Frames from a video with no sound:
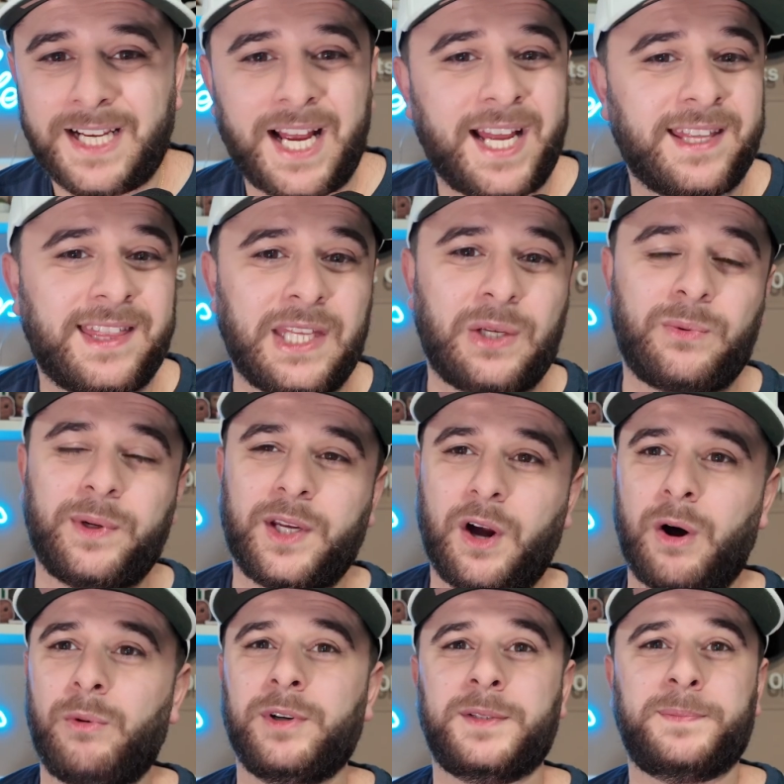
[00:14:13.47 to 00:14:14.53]
I think we
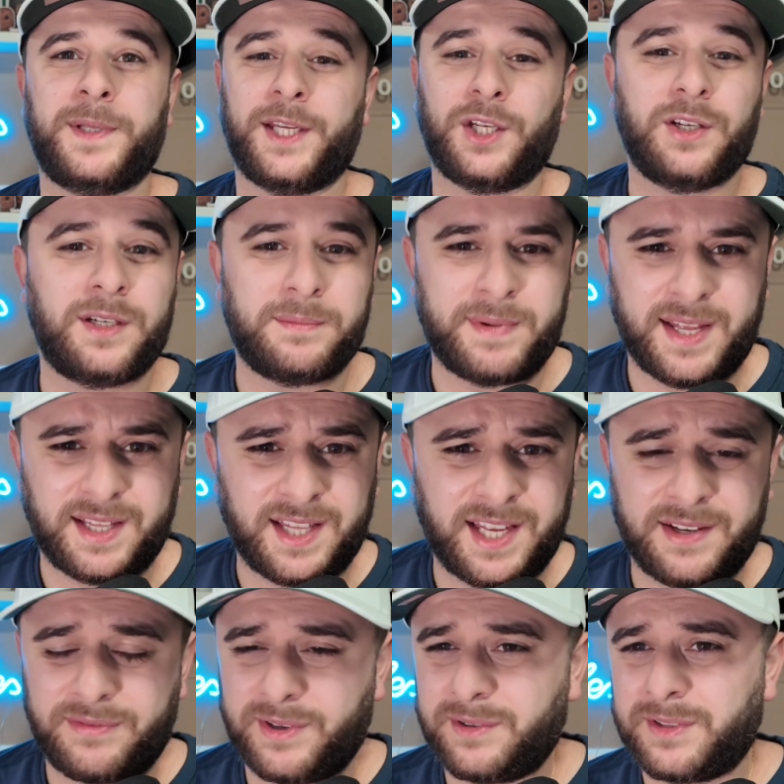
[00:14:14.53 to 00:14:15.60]
always play good in
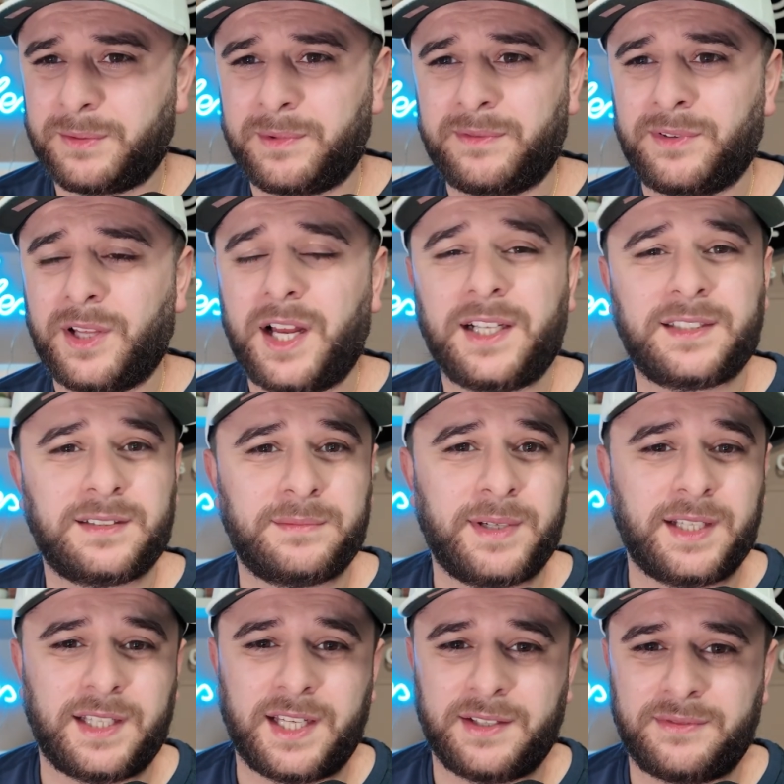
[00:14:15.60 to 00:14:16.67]
MetLife. I don't think we've lost in
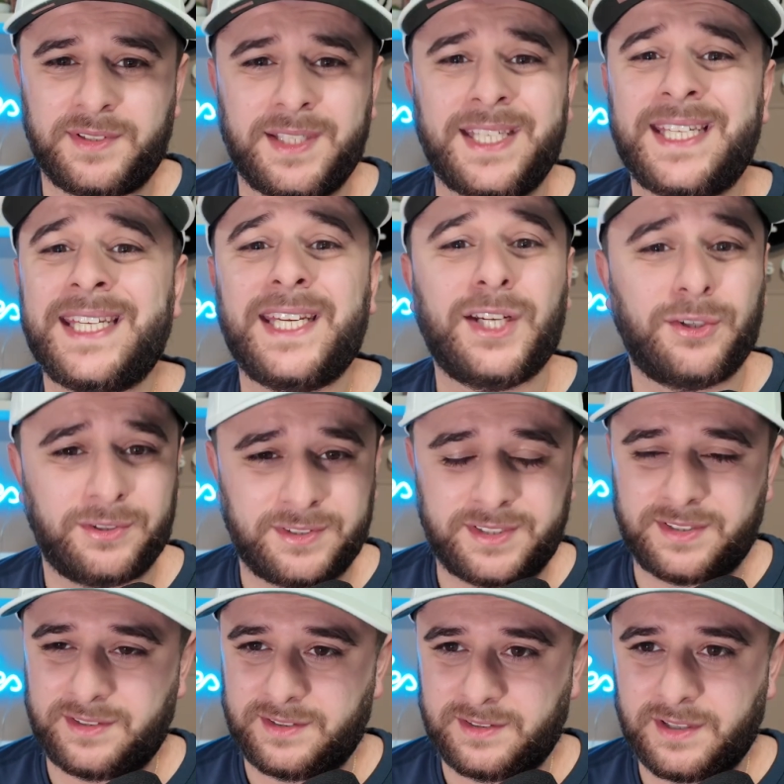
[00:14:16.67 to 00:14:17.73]
MetLife in
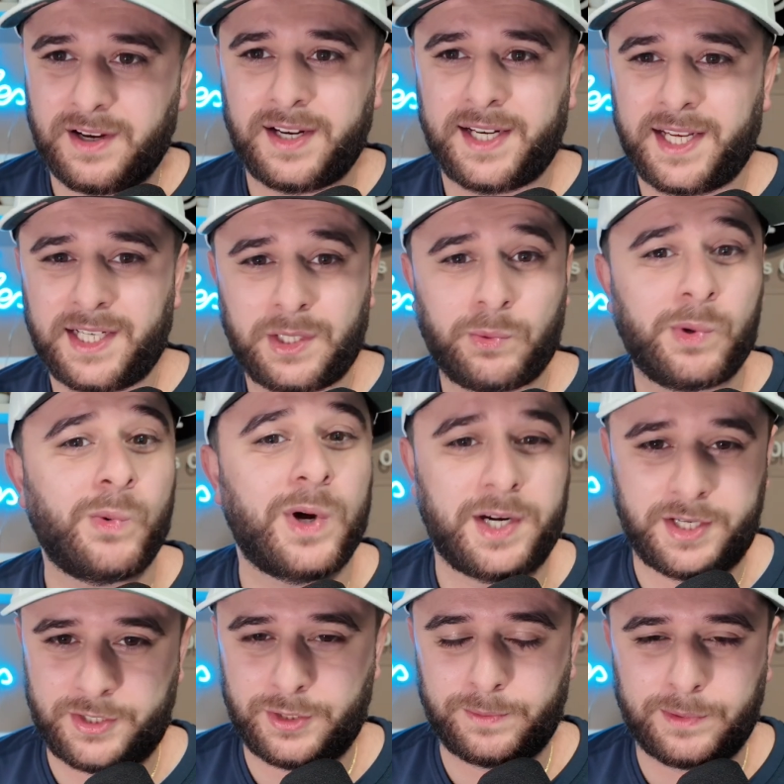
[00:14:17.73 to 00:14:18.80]
years on end. We won
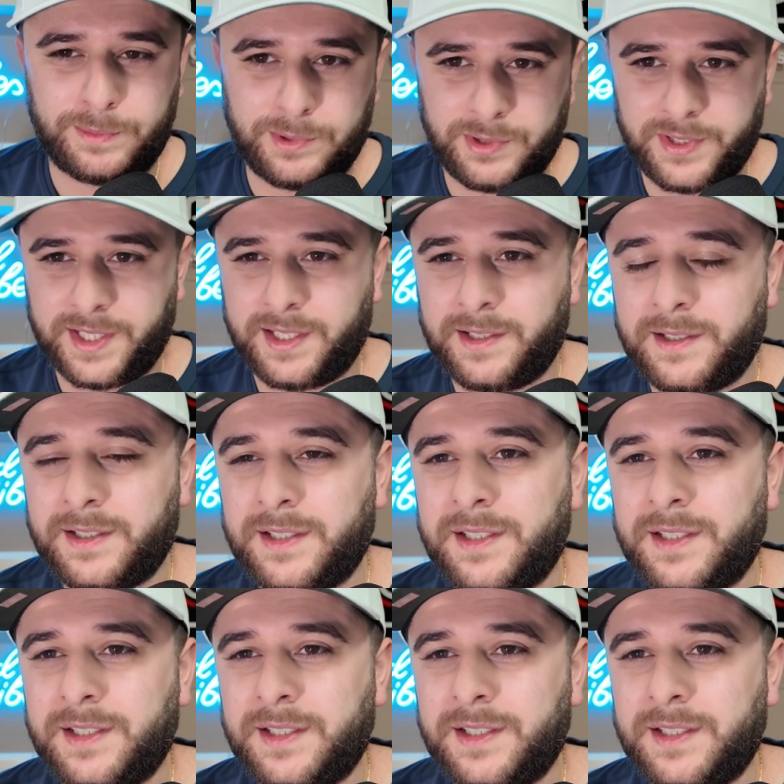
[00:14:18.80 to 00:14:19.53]
our Super Bowl there.